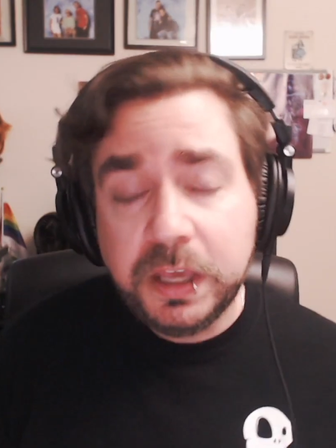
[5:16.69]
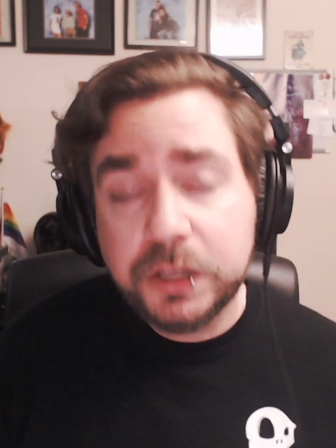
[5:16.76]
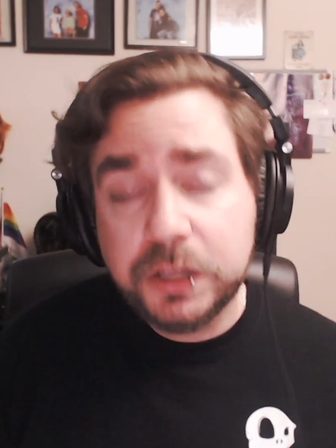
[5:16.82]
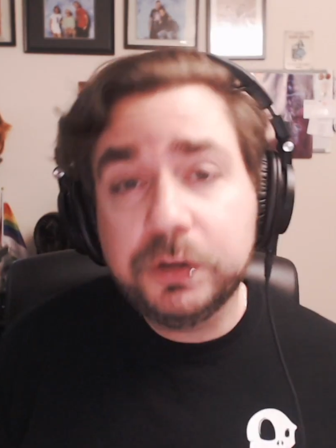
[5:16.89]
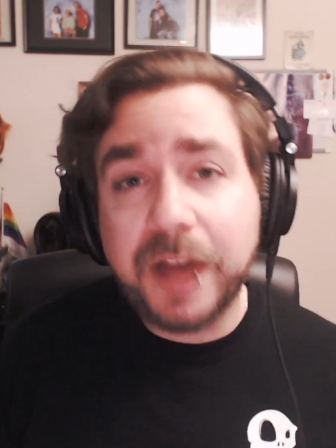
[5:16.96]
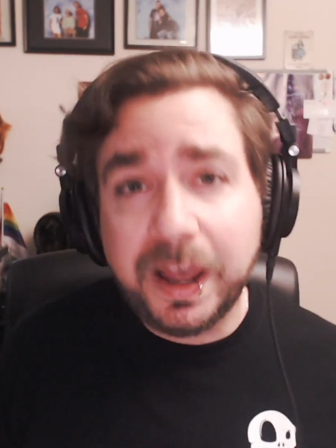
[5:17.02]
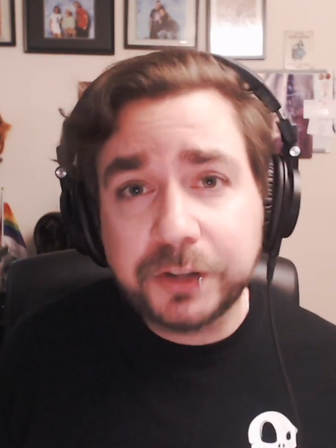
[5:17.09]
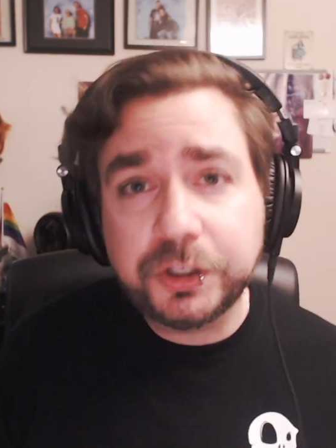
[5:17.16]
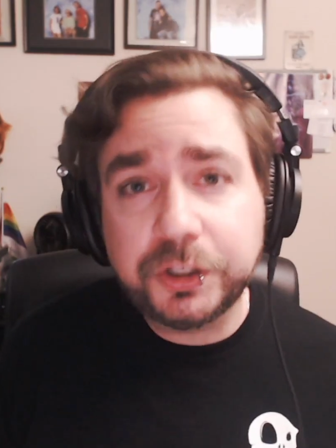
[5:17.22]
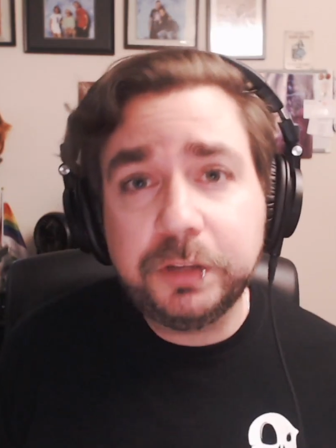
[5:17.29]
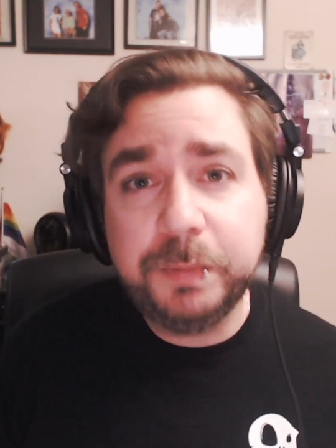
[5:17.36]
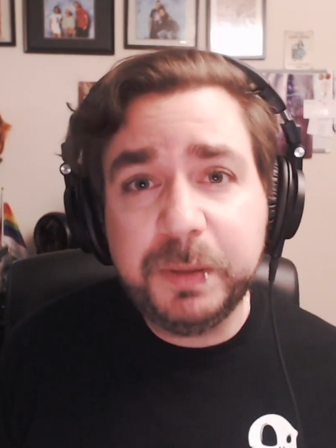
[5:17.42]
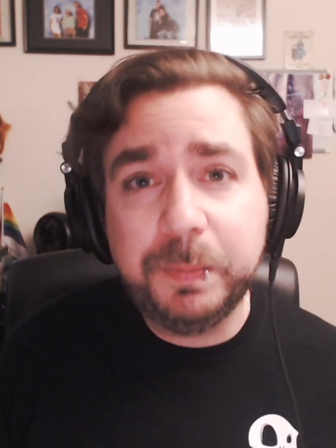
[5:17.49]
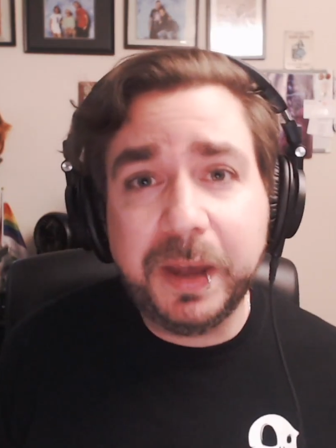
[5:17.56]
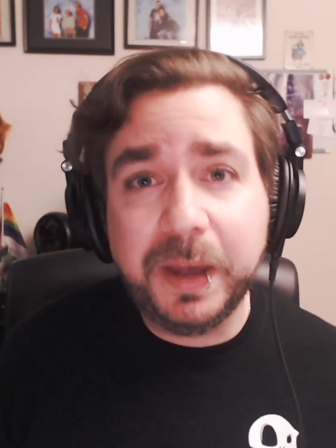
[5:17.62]
You'd
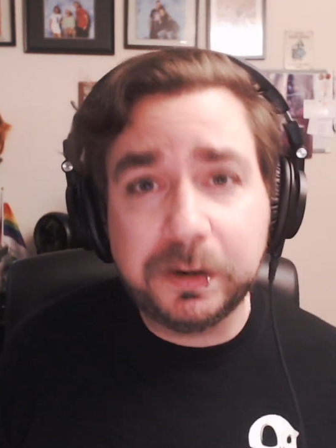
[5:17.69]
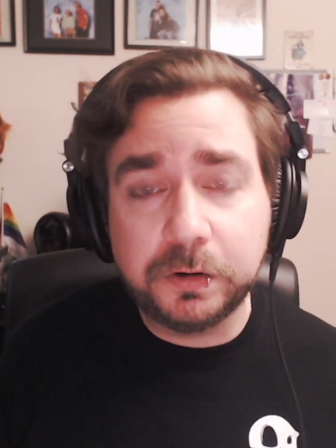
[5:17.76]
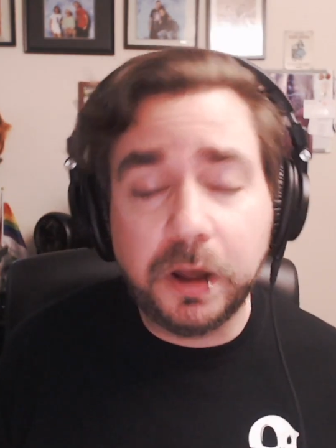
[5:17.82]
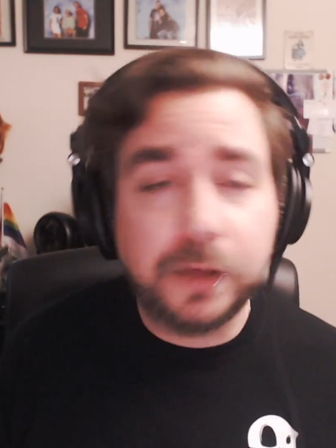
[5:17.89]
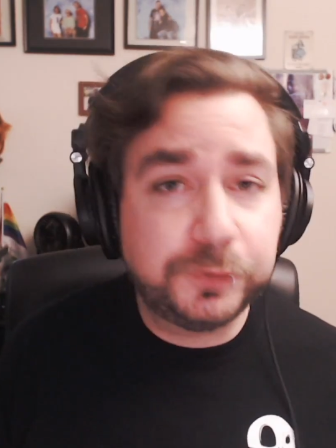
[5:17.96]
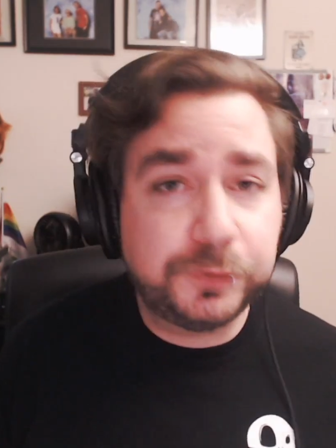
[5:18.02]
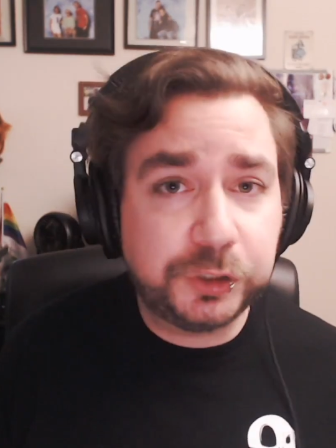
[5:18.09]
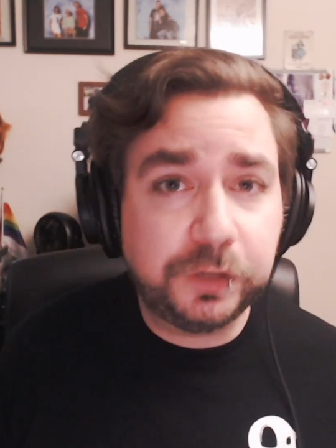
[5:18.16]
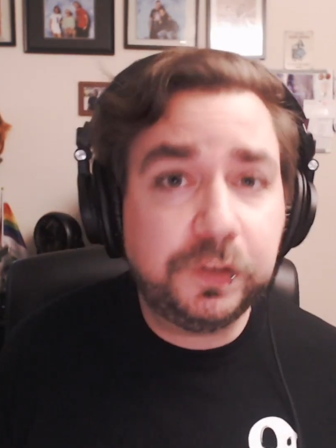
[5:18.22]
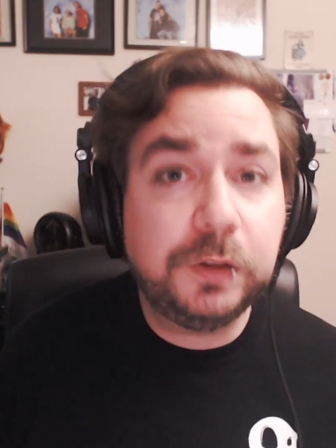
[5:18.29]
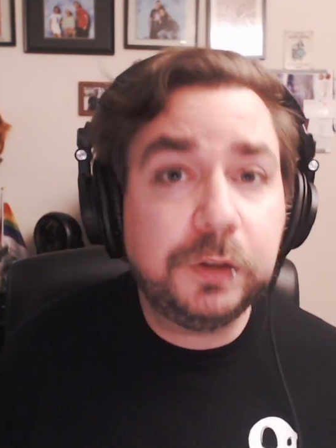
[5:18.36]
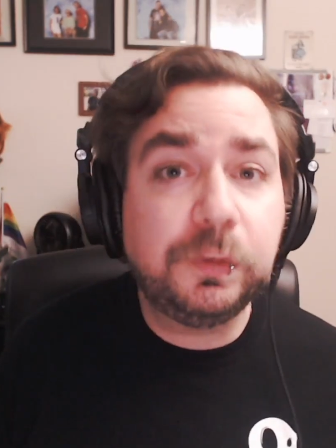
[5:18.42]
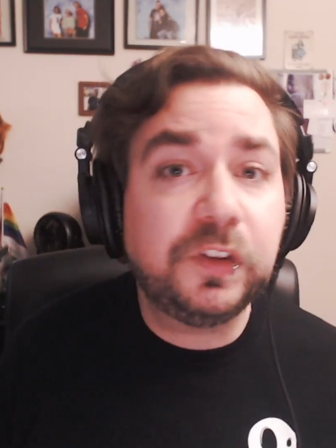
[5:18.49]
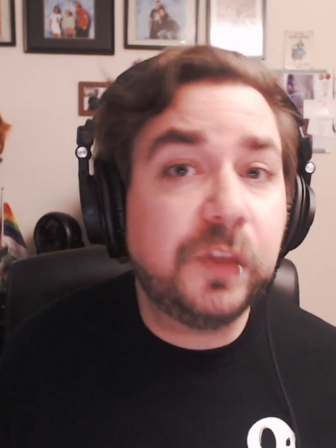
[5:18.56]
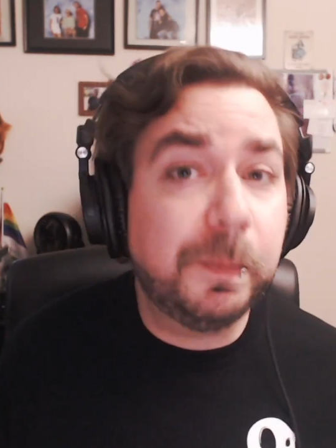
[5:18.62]
actually be better off just
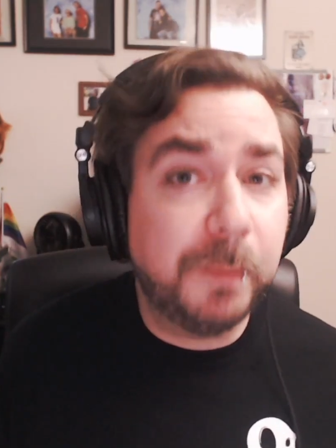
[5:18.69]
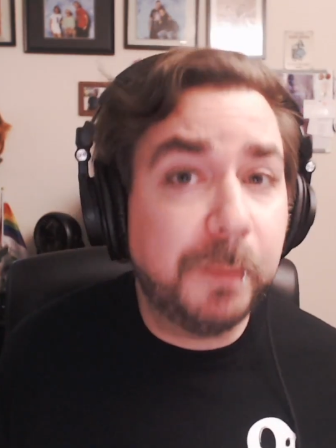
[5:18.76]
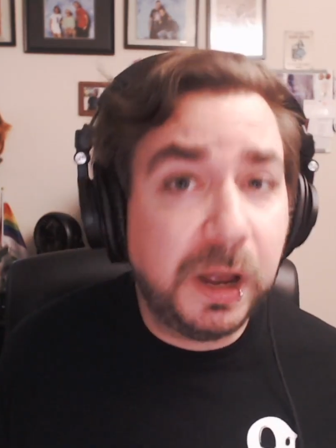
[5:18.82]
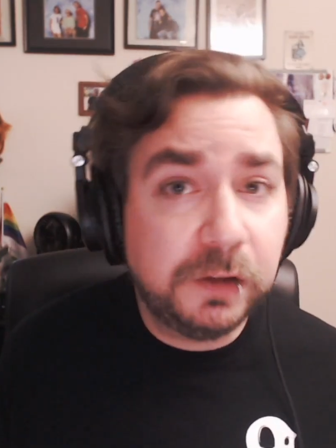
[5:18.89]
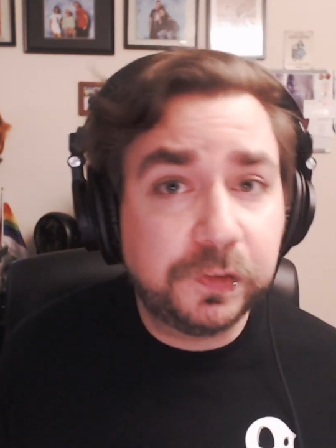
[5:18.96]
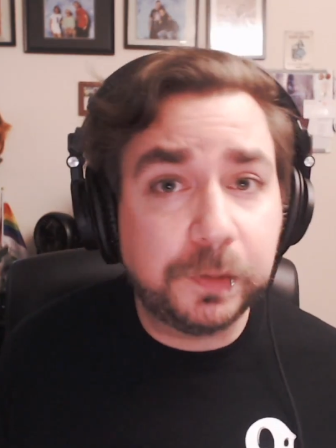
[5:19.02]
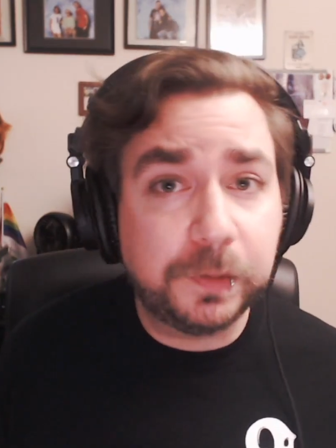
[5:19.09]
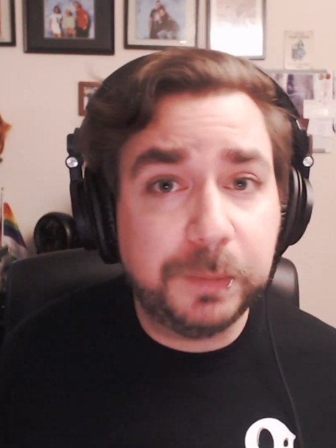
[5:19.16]
using the monk's